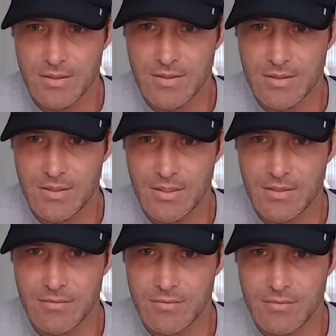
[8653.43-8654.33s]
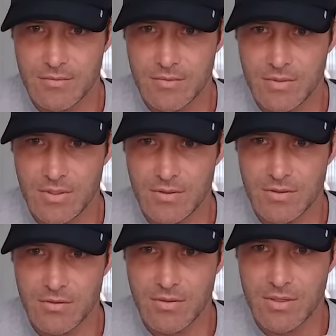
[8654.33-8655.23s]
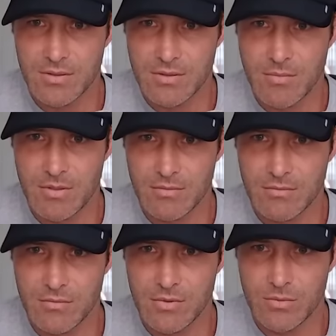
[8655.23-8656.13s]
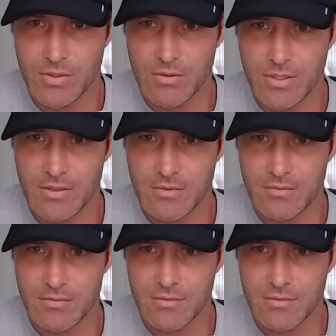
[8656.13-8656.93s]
Let's see. Jesus Christ. Come on. Where are we going here?